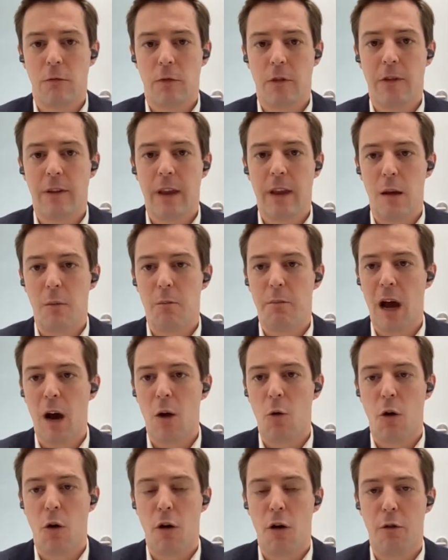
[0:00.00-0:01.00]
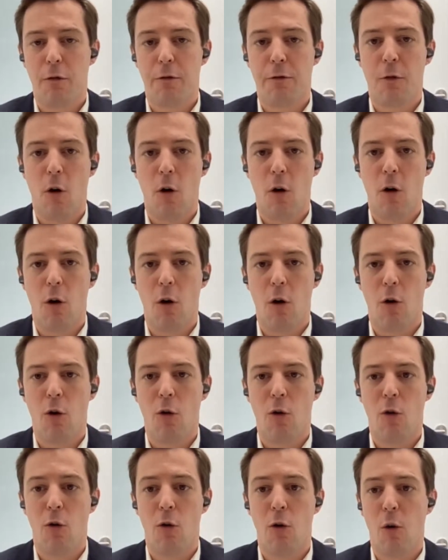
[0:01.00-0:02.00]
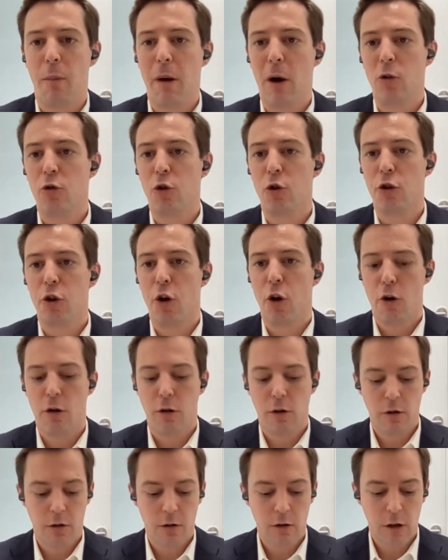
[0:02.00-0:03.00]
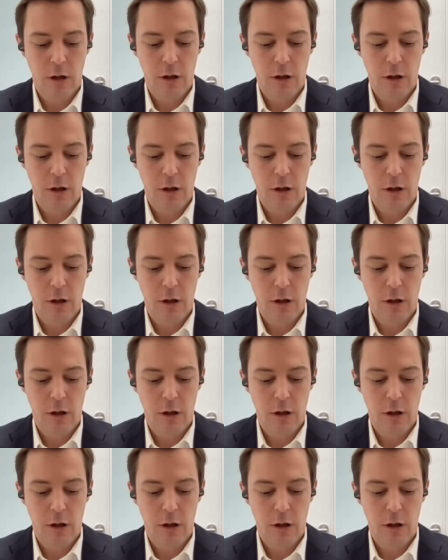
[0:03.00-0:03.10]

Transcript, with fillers: stay in power for uh, about a year